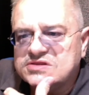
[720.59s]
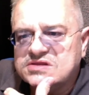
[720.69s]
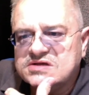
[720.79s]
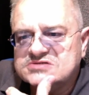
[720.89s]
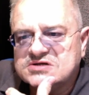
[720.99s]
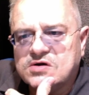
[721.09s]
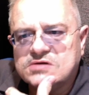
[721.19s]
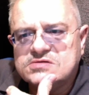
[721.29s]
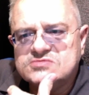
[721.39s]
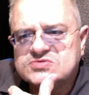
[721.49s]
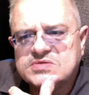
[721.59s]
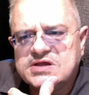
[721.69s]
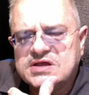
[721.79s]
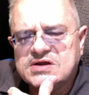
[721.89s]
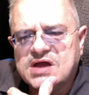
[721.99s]
things that
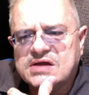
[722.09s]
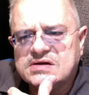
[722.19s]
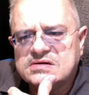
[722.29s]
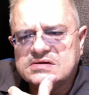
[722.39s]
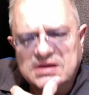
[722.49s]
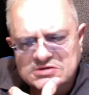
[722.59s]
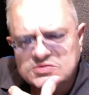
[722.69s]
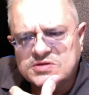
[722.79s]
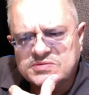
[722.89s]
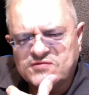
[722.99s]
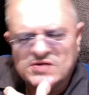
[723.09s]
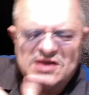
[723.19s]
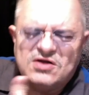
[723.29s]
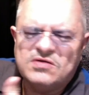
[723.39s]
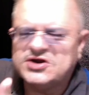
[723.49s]
cartoons really had not
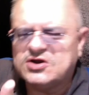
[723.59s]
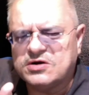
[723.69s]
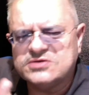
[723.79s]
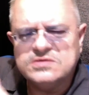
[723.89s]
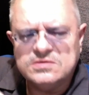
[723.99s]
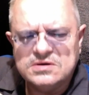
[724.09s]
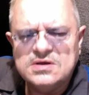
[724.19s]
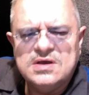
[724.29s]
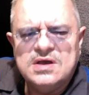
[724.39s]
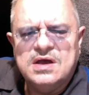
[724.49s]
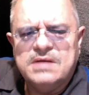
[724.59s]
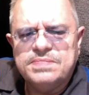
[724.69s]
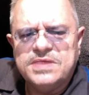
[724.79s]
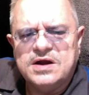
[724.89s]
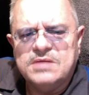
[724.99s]
dealt with before. And I call it a
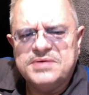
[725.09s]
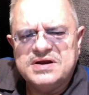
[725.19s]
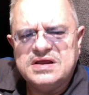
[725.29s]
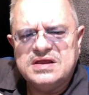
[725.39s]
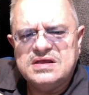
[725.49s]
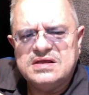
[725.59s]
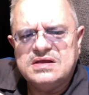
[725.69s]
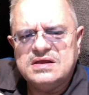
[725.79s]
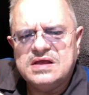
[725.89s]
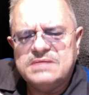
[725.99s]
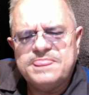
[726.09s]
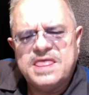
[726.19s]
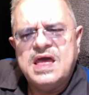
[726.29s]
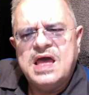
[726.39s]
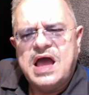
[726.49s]
cartoon, but
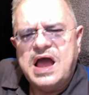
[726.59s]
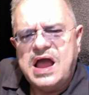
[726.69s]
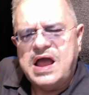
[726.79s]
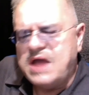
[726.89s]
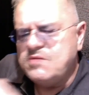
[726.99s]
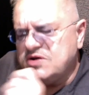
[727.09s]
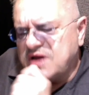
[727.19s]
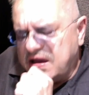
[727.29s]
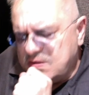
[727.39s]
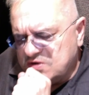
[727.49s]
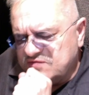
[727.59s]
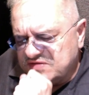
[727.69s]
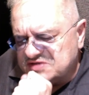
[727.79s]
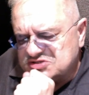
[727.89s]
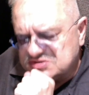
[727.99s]
I
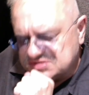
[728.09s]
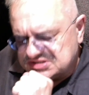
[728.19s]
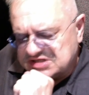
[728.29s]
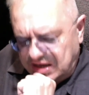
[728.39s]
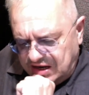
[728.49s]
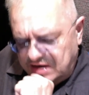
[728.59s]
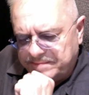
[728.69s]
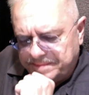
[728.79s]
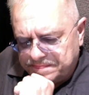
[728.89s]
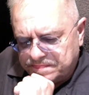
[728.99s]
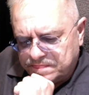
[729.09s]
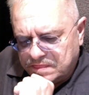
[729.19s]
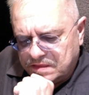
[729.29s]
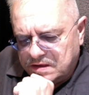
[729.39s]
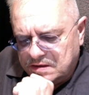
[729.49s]
would venture to say
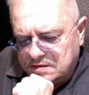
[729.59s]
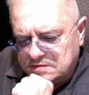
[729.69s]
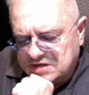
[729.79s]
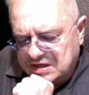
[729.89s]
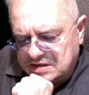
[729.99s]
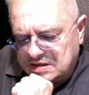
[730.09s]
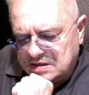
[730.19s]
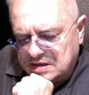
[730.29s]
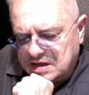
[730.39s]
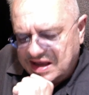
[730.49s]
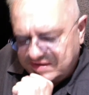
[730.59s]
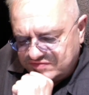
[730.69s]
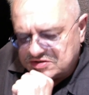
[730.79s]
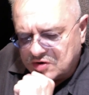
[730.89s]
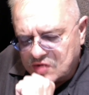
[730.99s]
that
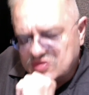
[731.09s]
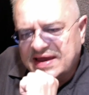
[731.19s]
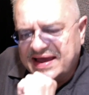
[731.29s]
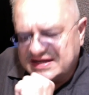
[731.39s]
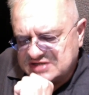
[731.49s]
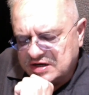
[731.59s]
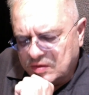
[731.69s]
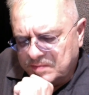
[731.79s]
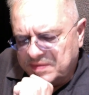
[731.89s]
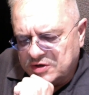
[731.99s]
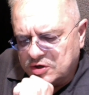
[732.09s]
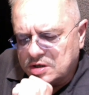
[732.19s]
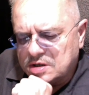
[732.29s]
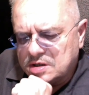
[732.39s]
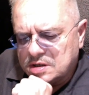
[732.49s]
Avatar: The Last
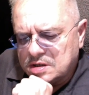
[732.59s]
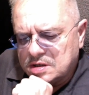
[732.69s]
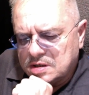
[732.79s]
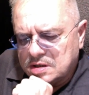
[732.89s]
Airbender